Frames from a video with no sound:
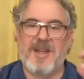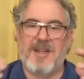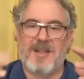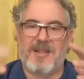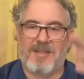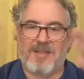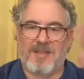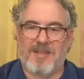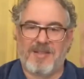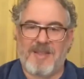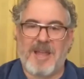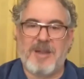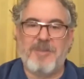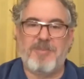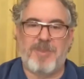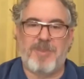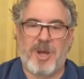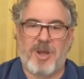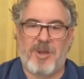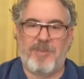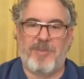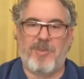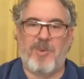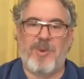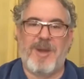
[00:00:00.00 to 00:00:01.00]
light
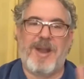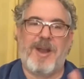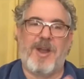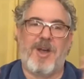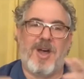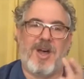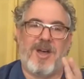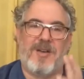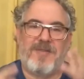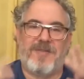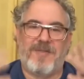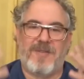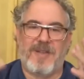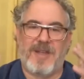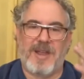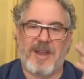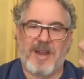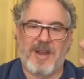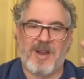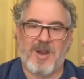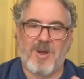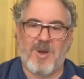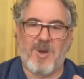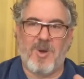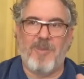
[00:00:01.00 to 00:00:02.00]
bulb went off,
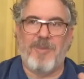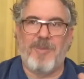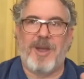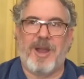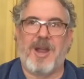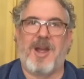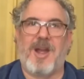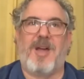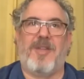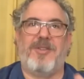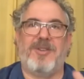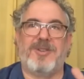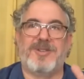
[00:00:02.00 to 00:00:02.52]
like, oh my God,